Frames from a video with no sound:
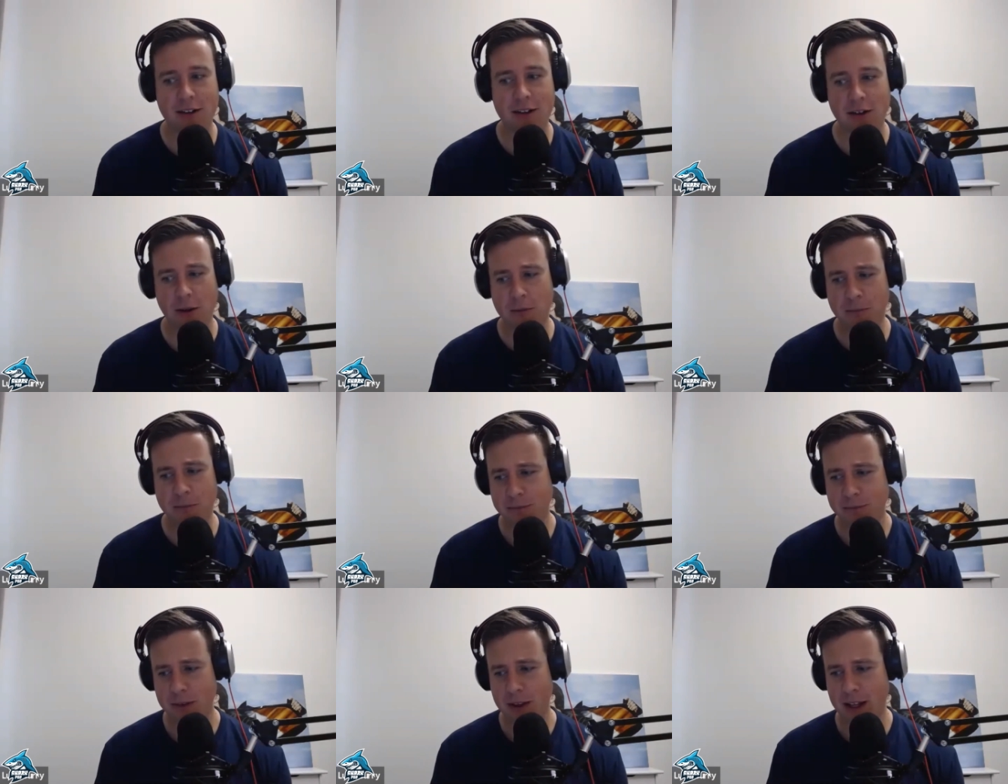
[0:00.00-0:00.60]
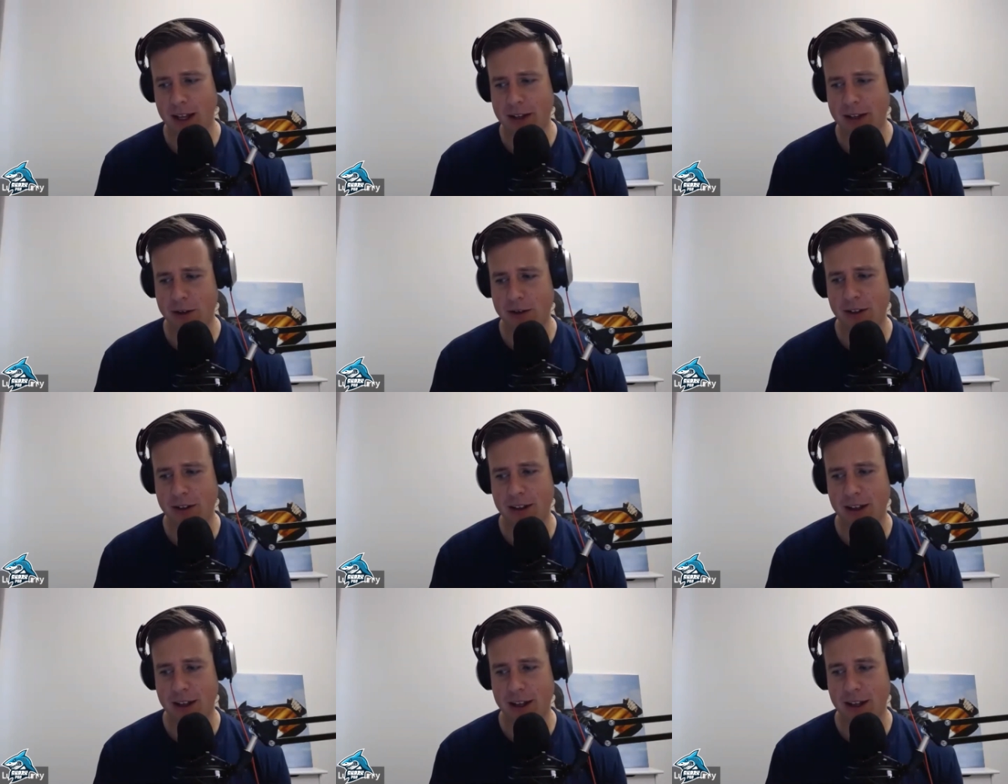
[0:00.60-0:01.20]
So I do
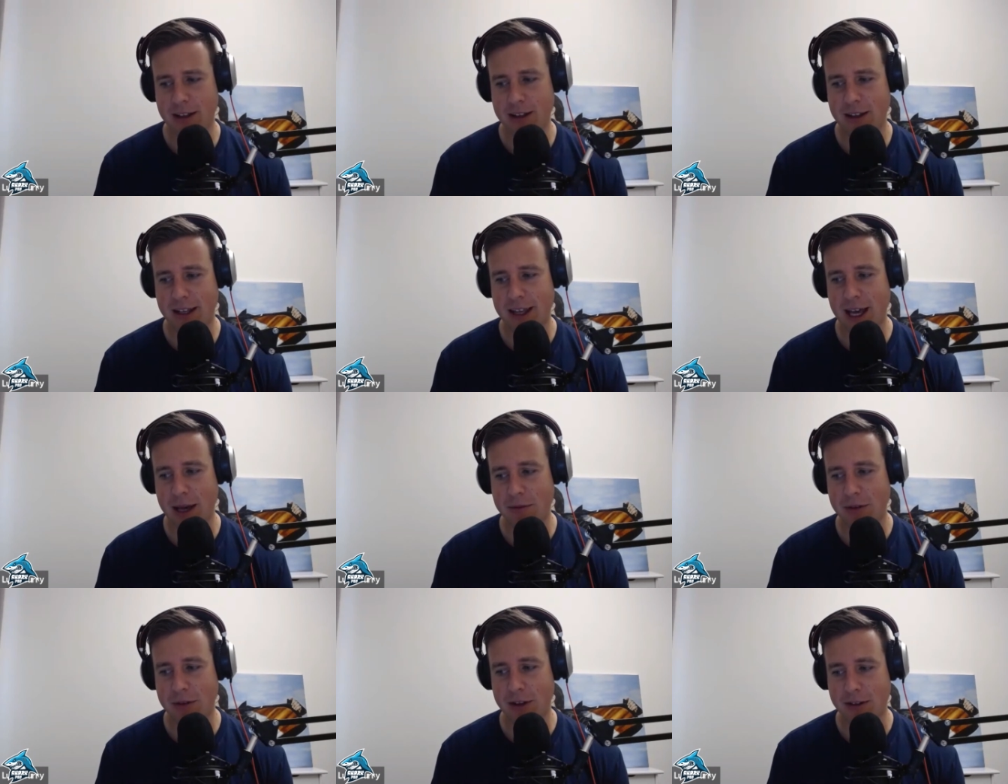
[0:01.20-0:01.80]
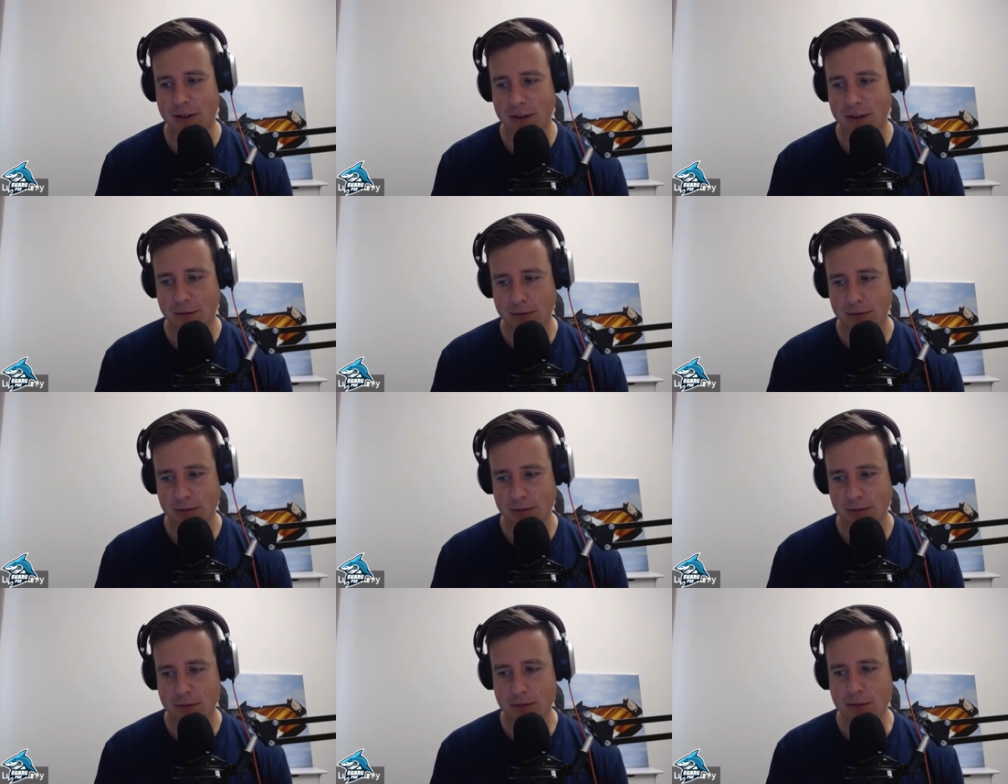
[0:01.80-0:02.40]
see the the gap for this.
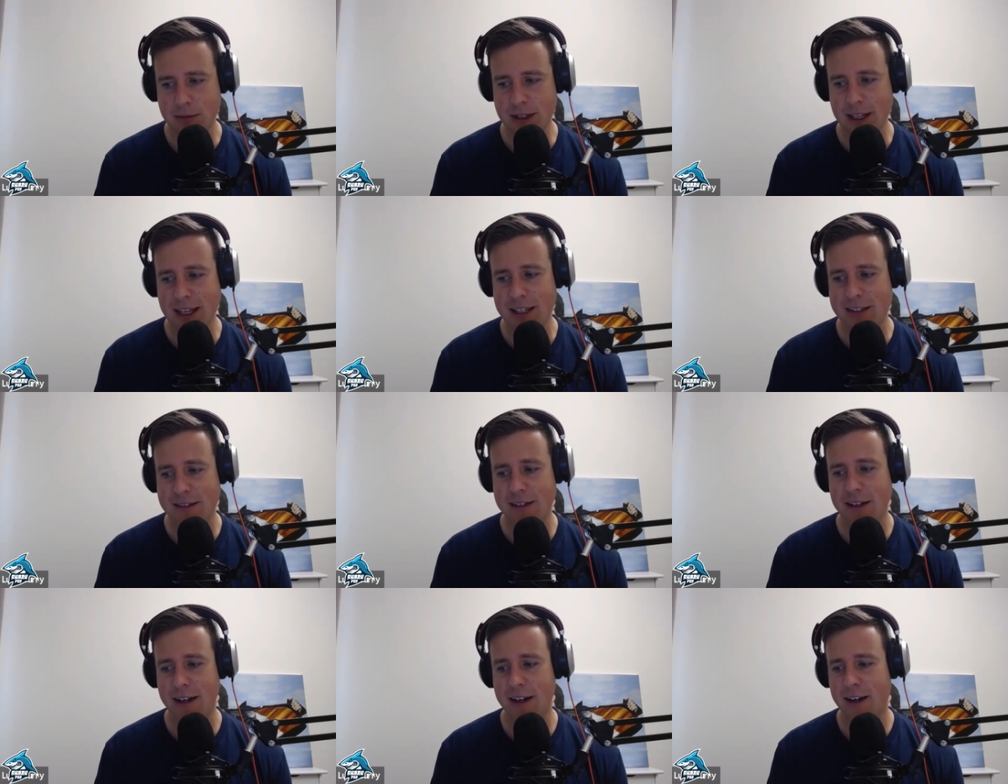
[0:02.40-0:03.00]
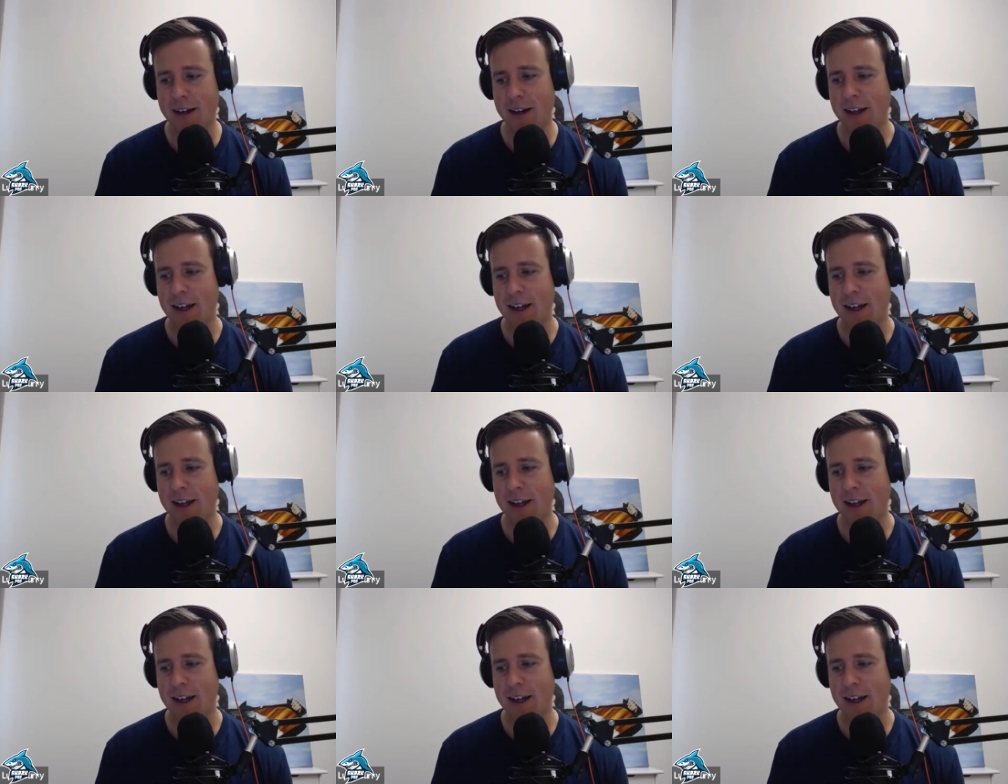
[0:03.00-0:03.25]
Is there